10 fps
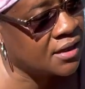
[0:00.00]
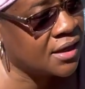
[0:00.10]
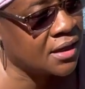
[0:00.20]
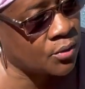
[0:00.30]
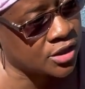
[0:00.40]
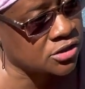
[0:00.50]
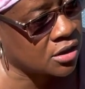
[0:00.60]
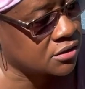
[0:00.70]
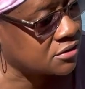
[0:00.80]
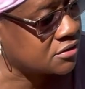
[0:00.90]
and I watch
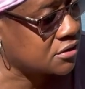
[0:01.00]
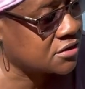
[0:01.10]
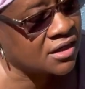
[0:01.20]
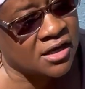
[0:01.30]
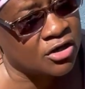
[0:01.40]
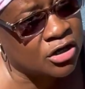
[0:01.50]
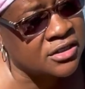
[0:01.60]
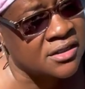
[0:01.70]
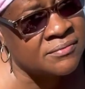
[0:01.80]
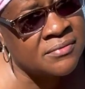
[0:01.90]
gardens because I like gardening.